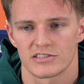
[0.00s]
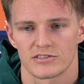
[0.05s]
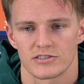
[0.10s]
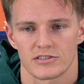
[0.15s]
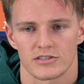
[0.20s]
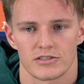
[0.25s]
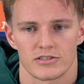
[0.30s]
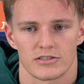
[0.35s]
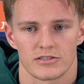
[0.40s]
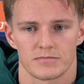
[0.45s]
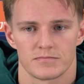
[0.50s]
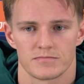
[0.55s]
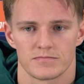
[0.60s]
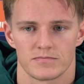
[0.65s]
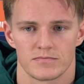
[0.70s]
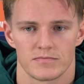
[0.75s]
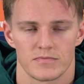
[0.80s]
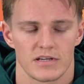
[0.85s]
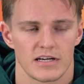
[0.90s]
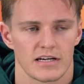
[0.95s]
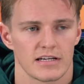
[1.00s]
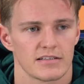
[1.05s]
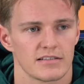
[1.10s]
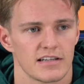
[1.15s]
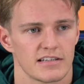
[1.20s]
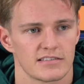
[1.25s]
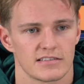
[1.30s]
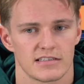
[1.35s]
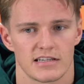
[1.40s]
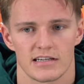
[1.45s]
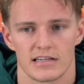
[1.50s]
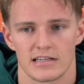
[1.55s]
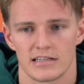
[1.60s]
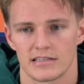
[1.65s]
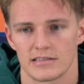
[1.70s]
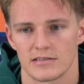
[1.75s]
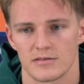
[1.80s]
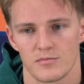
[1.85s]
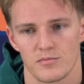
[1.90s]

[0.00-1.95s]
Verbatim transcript: So yeah, that's. Uh,